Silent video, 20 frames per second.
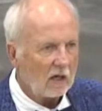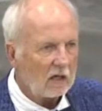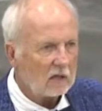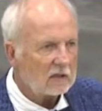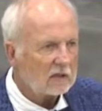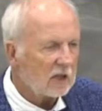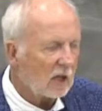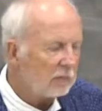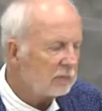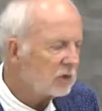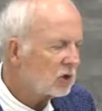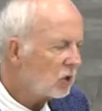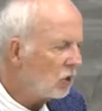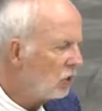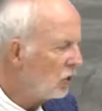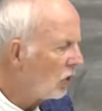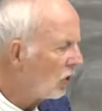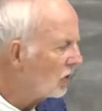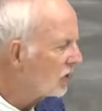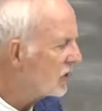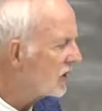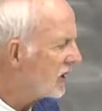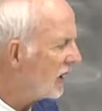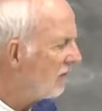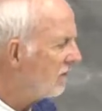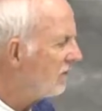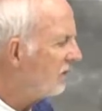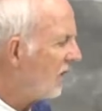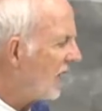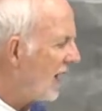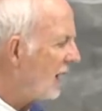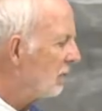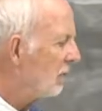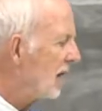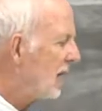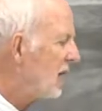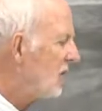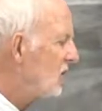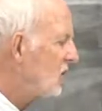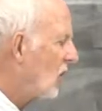Some schools, some
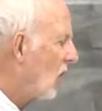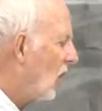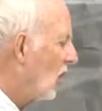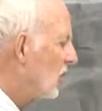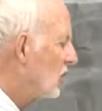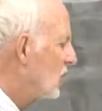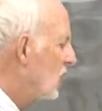families are